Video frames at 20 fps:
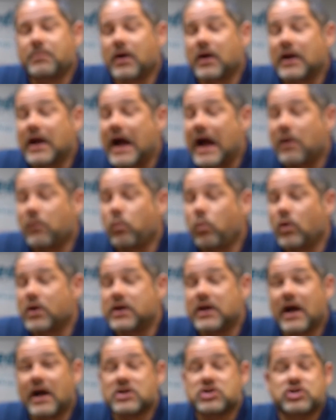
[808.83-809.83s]
But I would
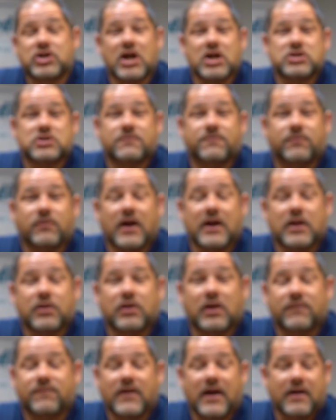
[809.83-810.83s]
not change it for
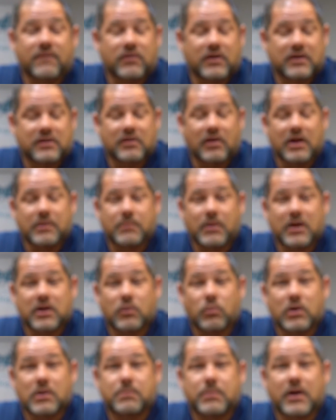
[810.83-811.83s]
anything. If I ever tell anybody you
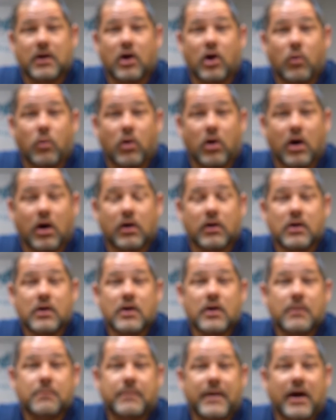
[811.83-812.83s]
want to be an OR
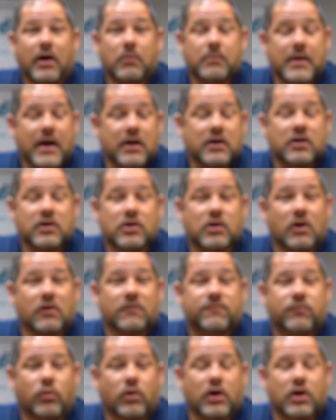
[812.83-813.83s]
Biomed, go
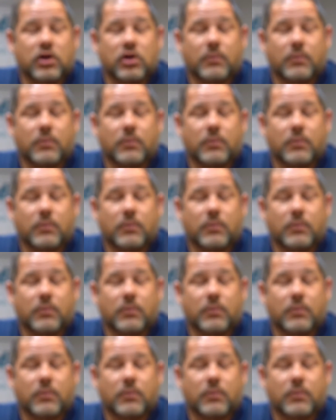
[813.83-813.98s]
for it.